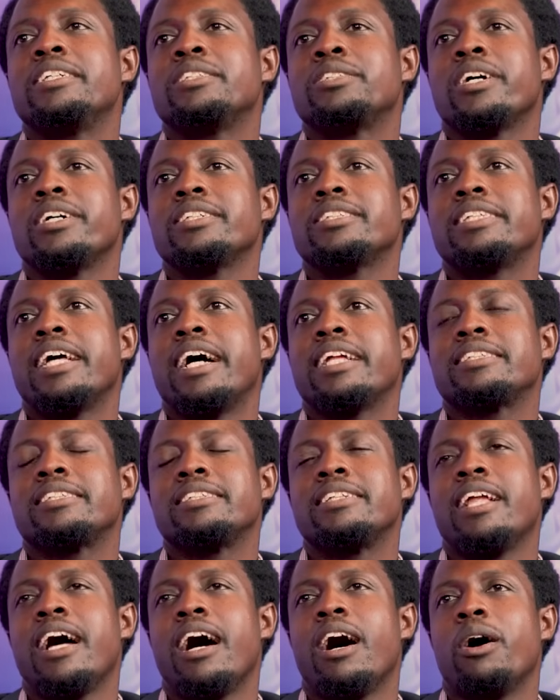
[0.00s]
just that
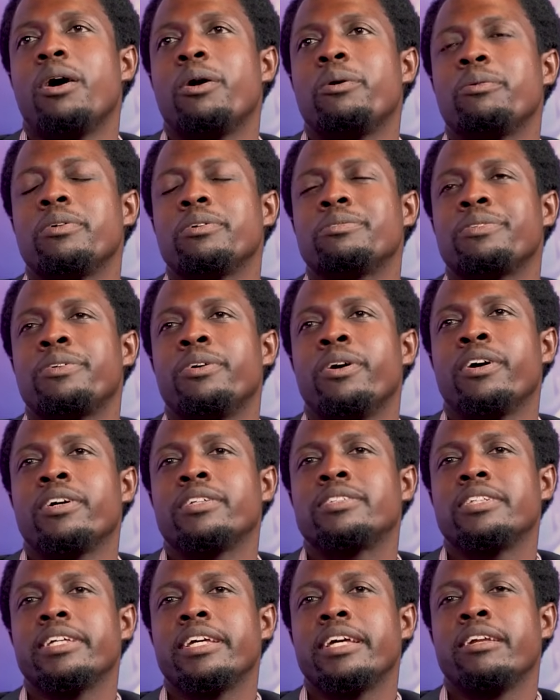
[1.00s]
now we've
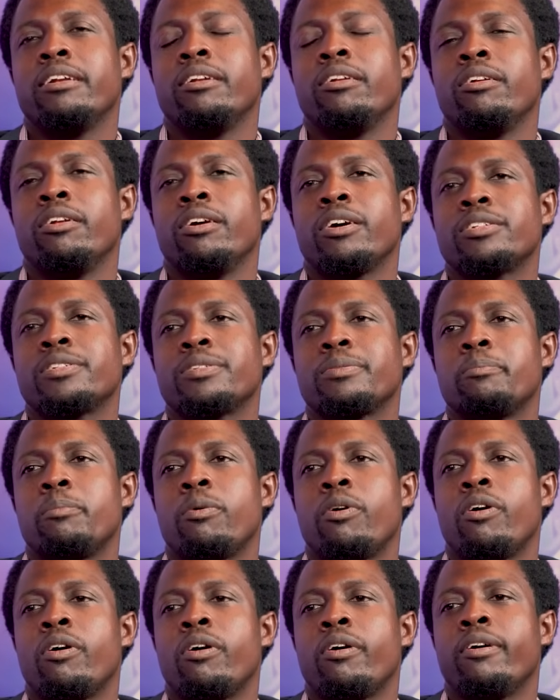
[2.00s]
got a lot
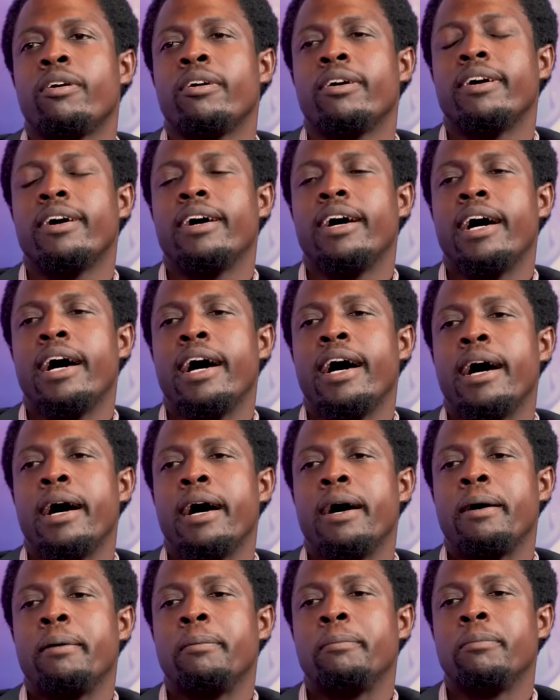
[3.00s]
more
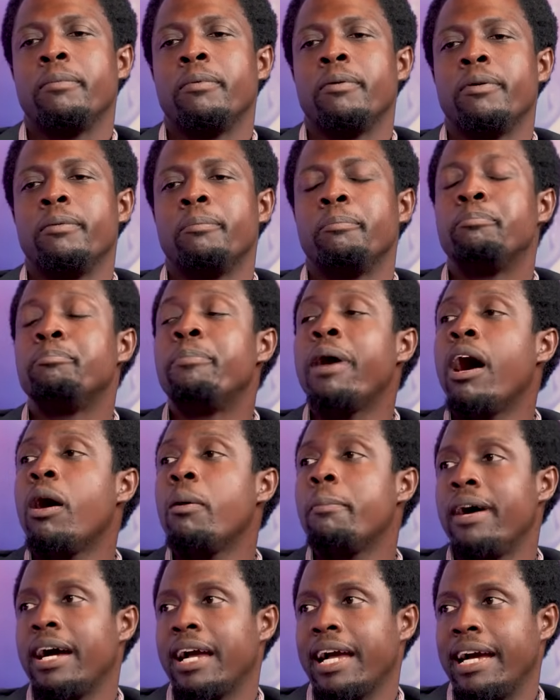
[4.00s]

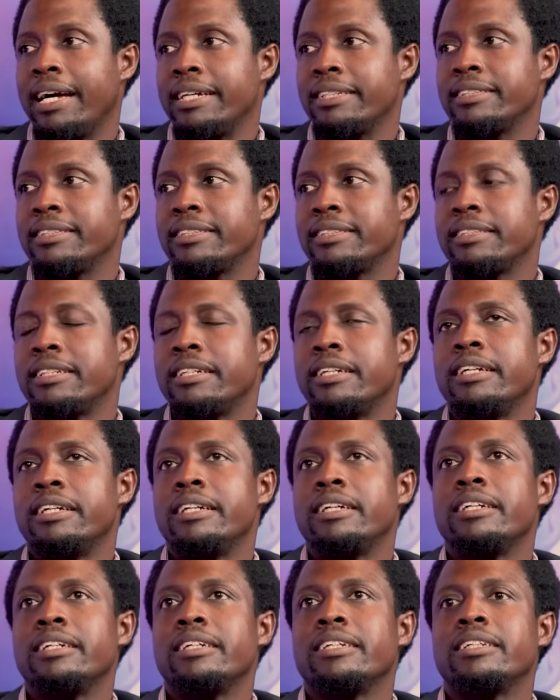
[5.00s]
biomarkers
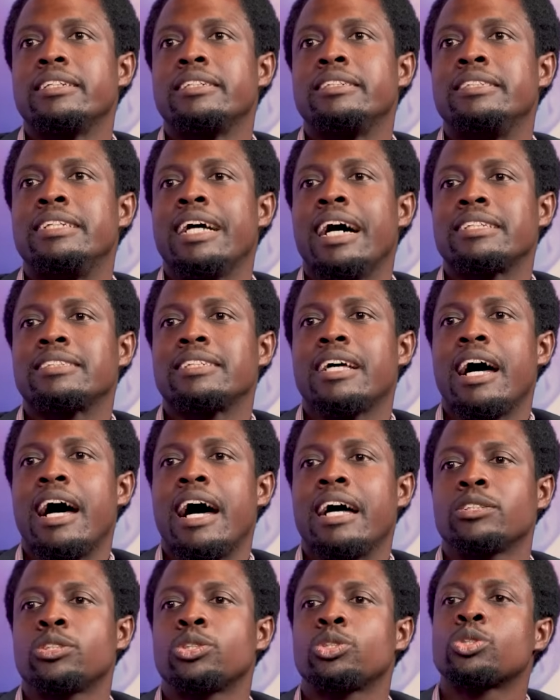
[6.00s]
that
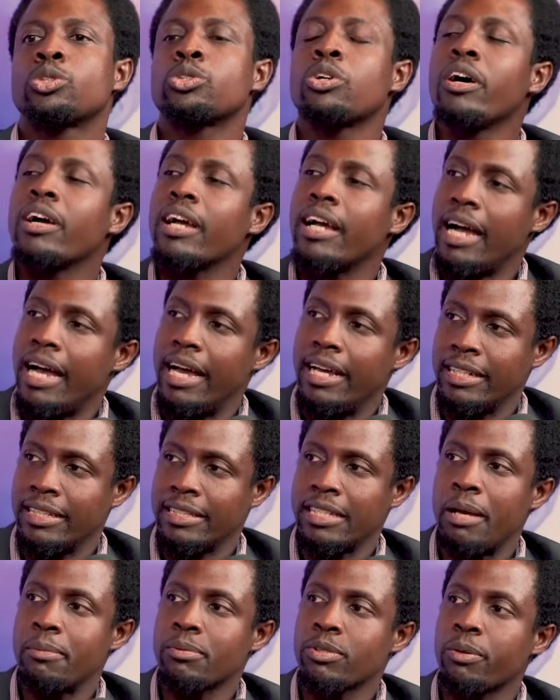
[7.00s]
are stronger in
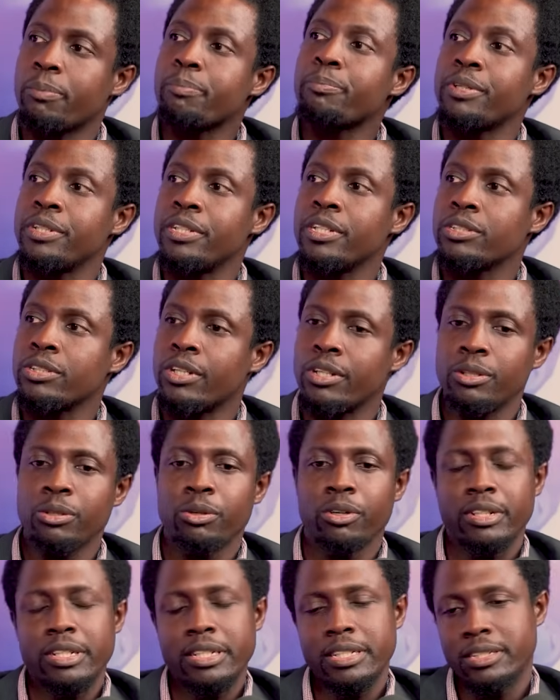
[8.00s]
terms of
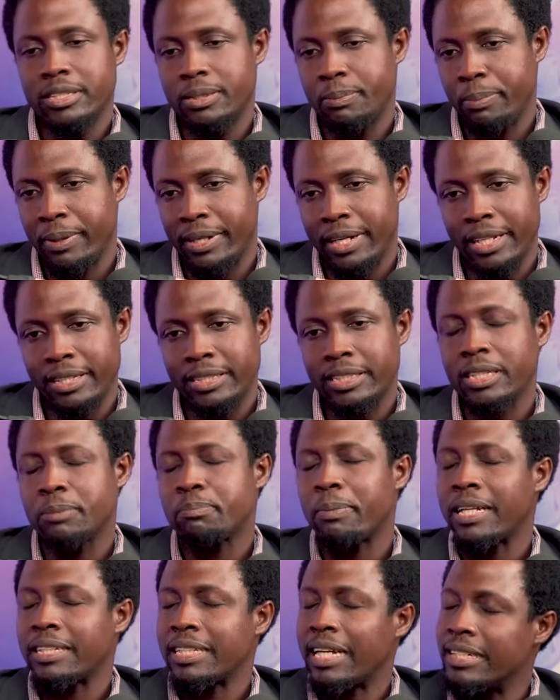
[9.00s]
prediction. This parentage
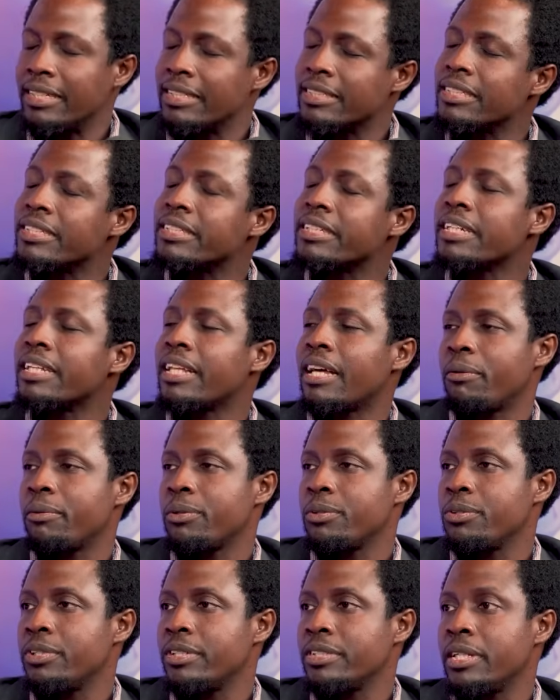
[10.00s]
paternity thing that we
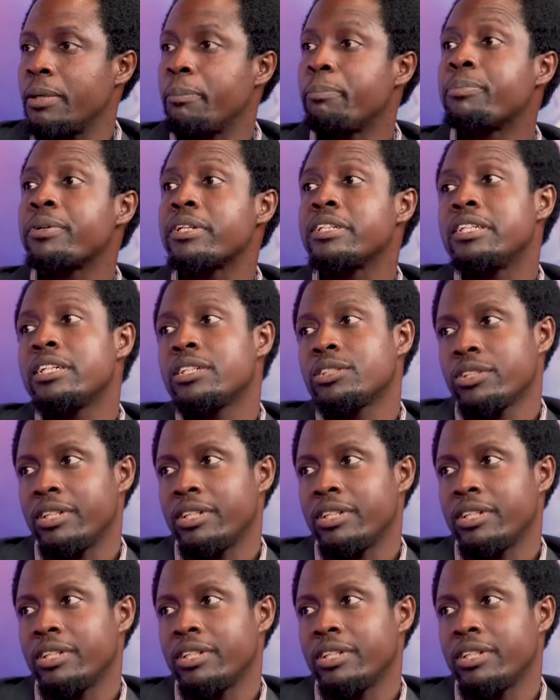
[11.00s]
do is a prediction